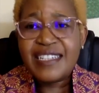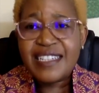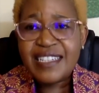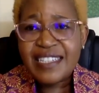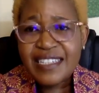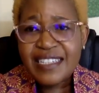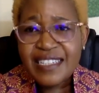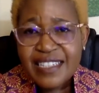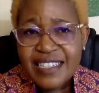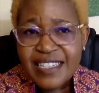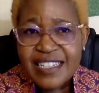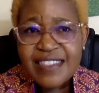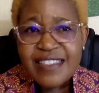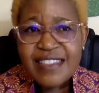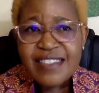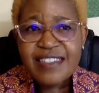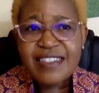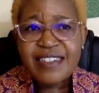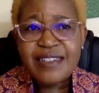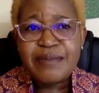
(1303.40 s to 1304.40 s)
kicking and
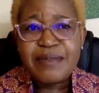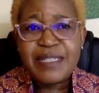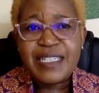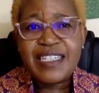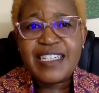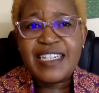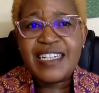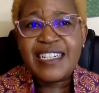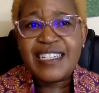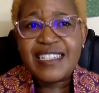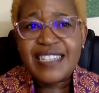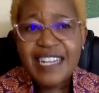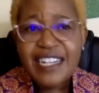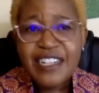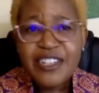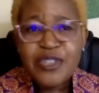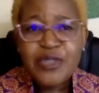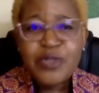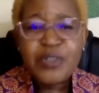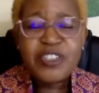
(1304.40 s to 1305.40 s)
screaming, and I
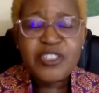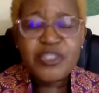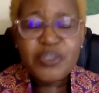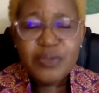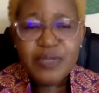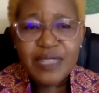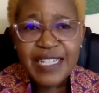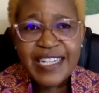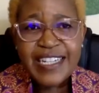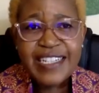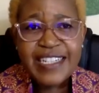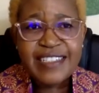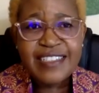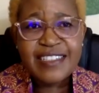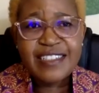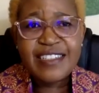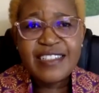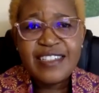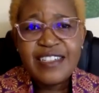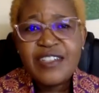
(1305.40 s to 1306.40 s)
know it will
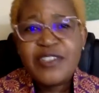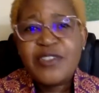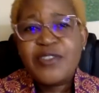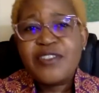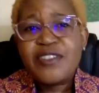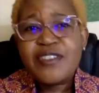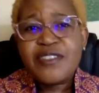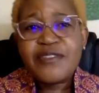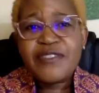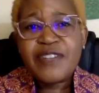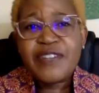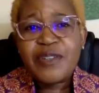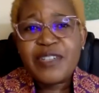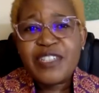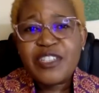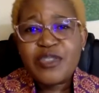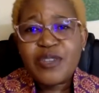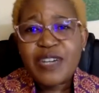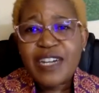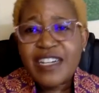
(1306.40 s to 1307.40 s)
end. Because if I
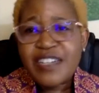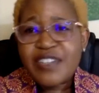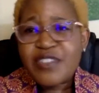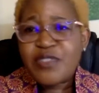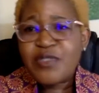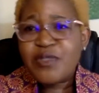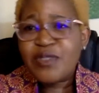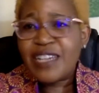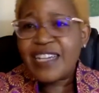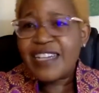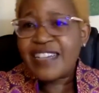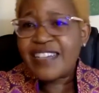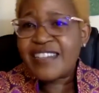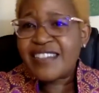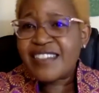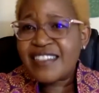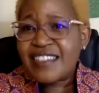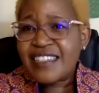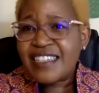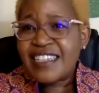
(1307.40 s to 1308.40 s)
were to ask you
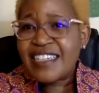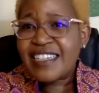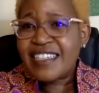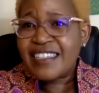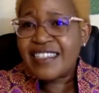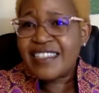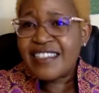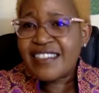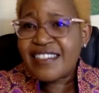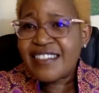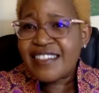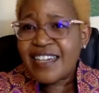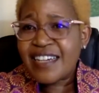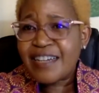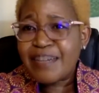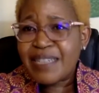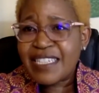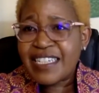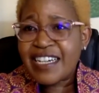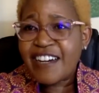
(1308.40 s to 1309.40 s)
last year at this
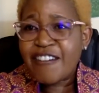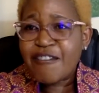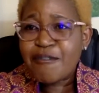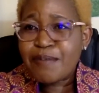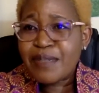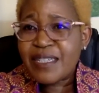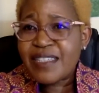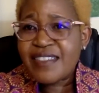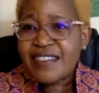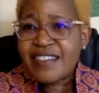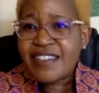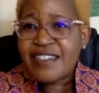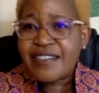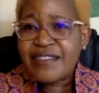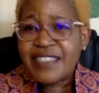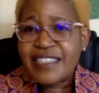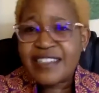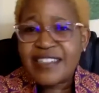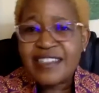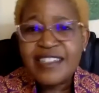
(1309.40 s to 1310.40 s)
time at
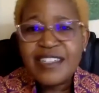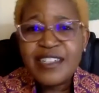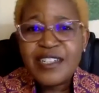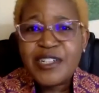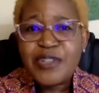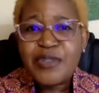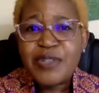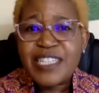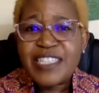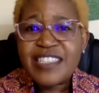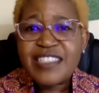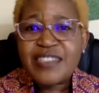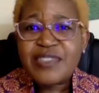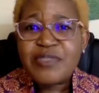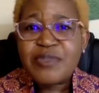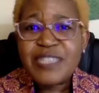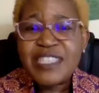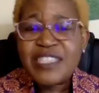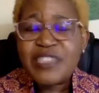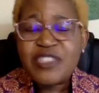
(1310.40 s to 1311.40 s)
7:30, what
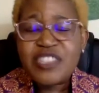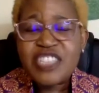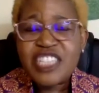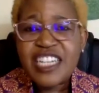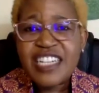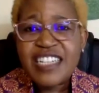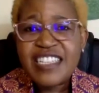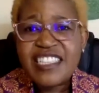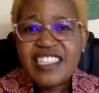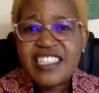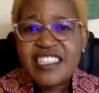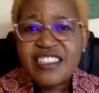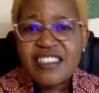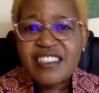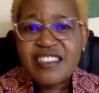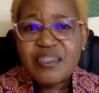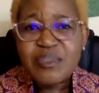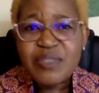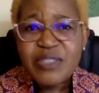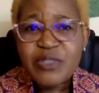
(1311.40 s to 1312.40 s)
were your
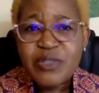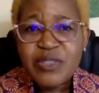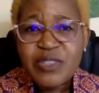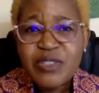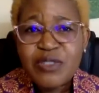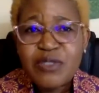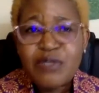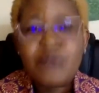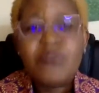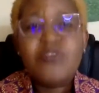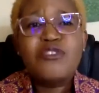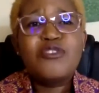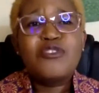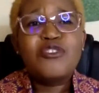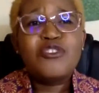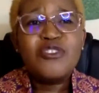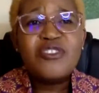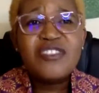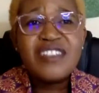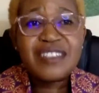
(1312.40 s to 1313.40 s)
challenges you were going through? You
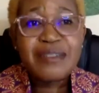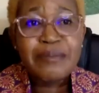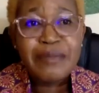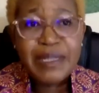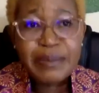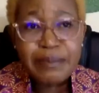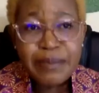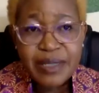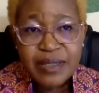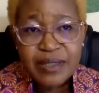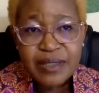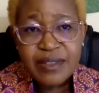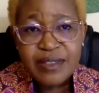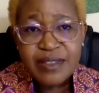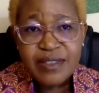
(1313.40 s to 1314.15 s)
don't remember.